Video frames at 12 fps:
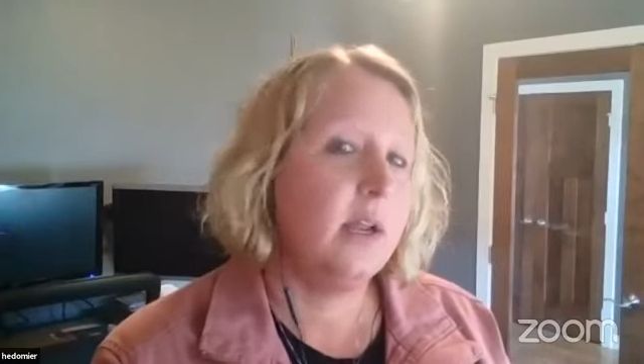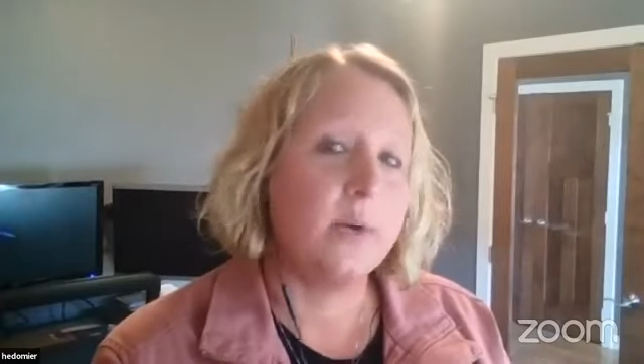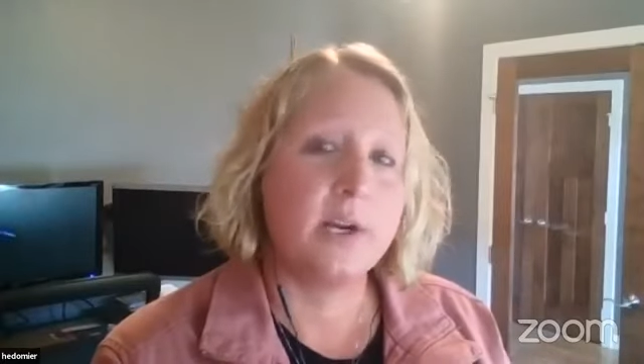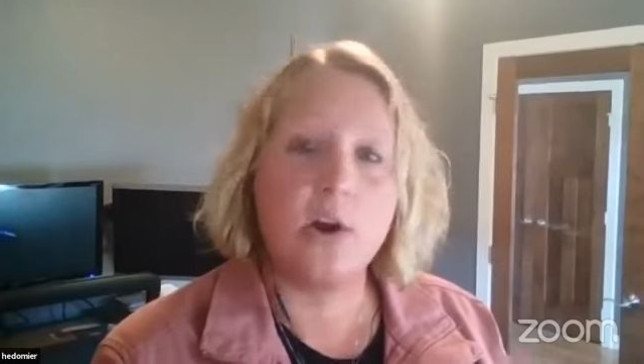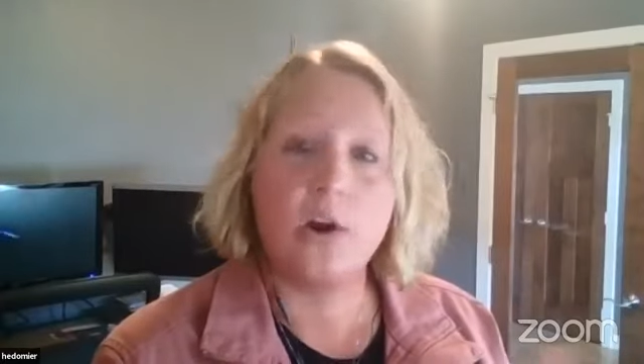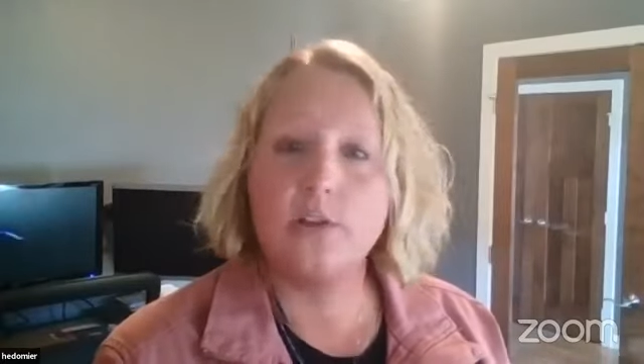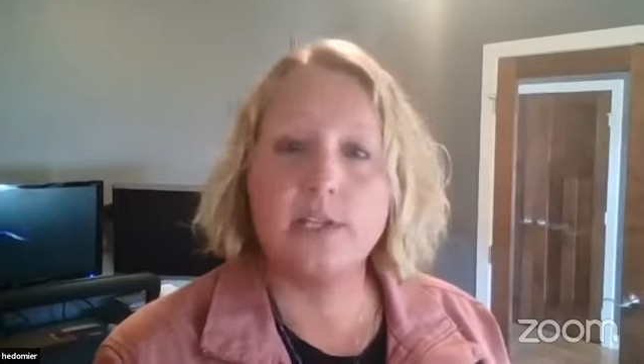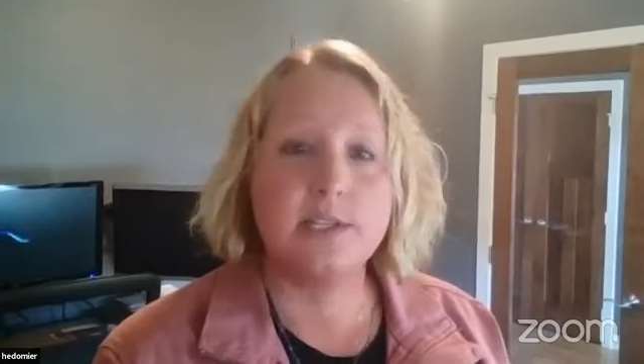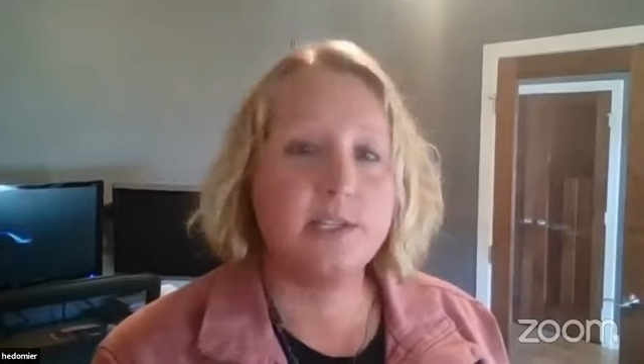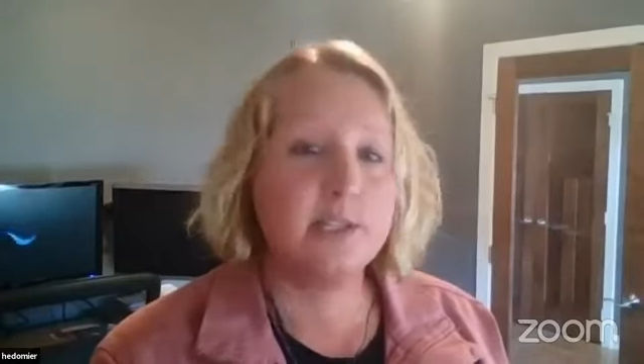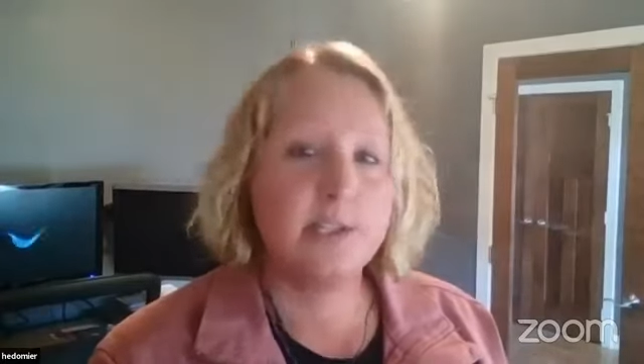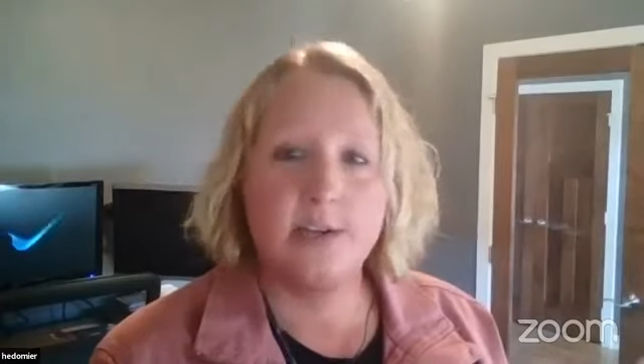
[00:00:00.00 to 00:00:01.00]

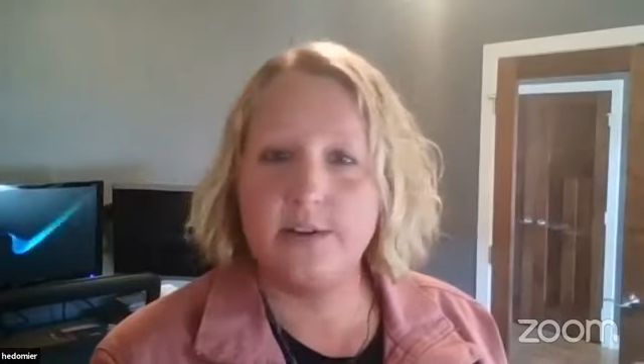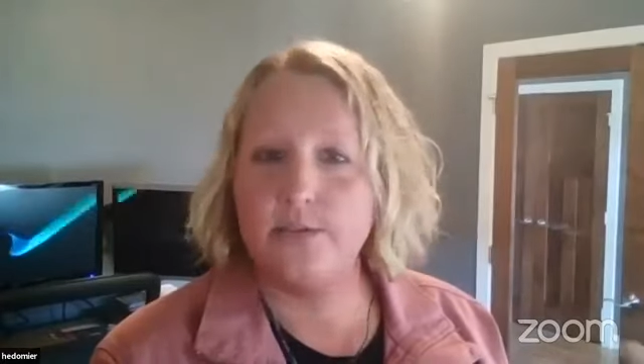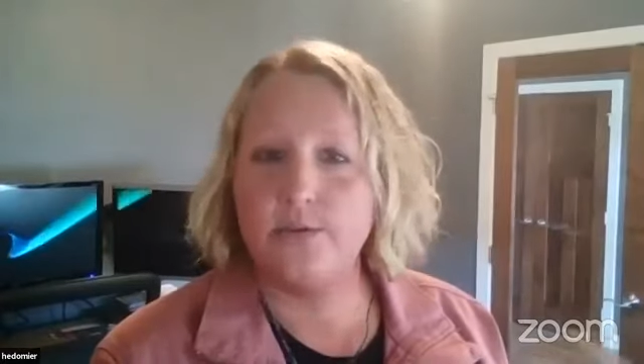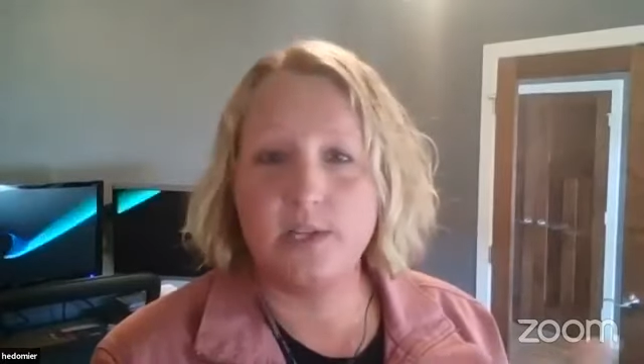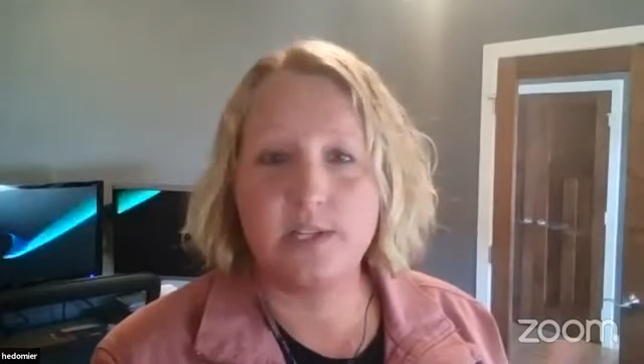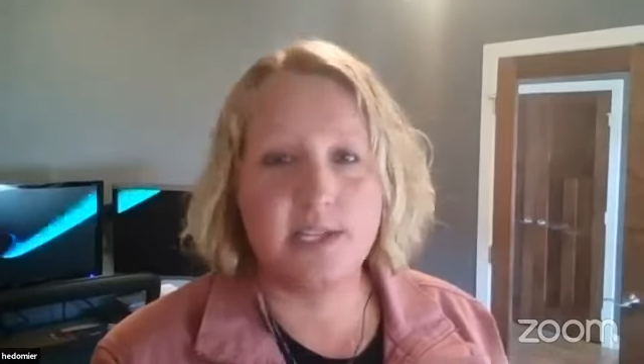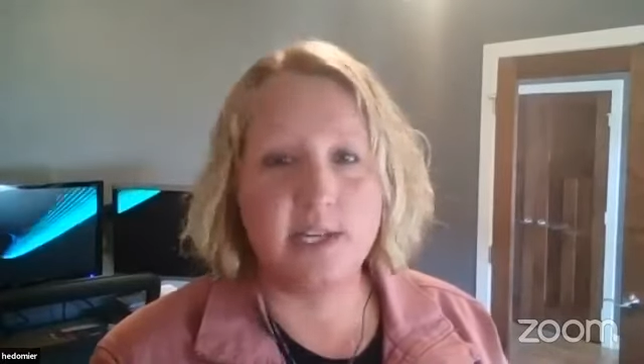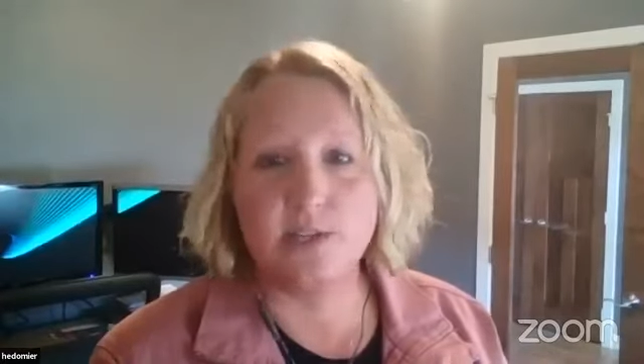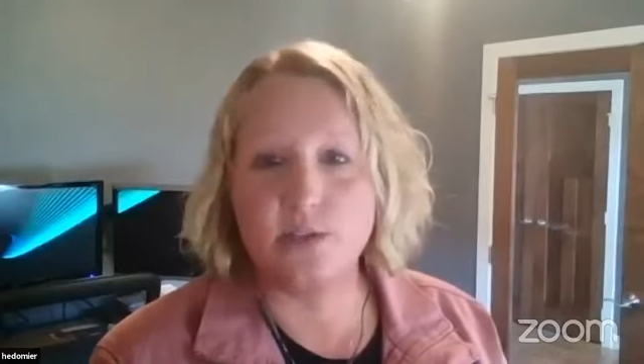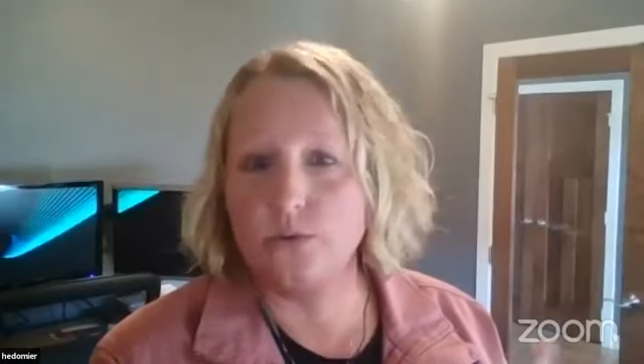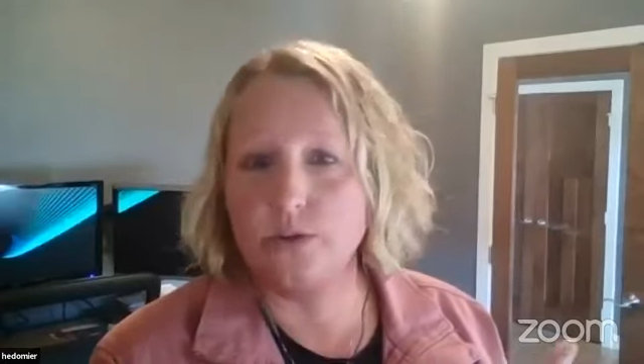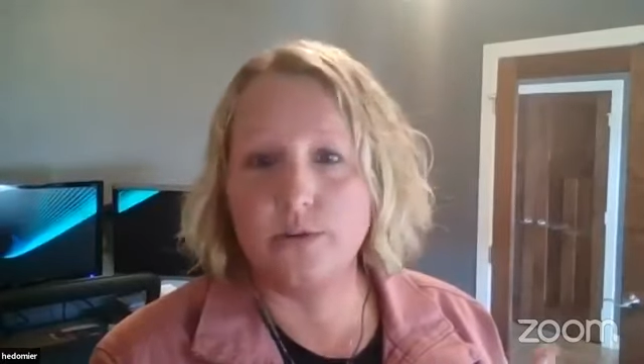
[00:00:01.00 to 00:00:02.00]
regardless of what size
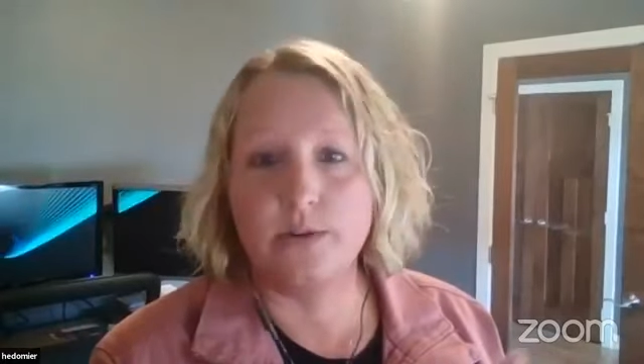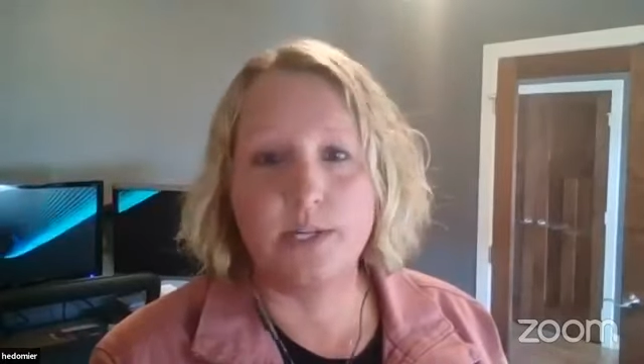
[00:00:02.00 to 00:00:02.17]
school they're